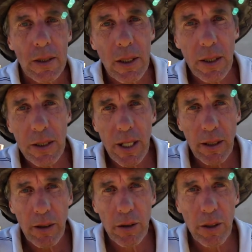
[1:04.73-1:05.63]
So let's
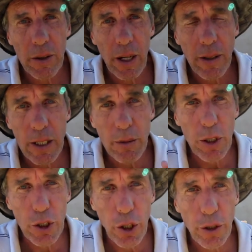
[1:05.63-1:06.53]
take a look around. Let
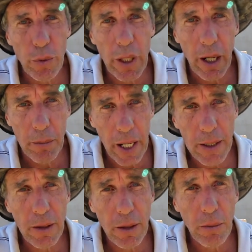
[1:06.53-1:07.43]
me show you where I'm at
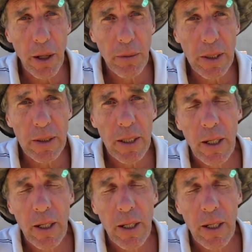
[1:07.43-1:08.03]
the moment.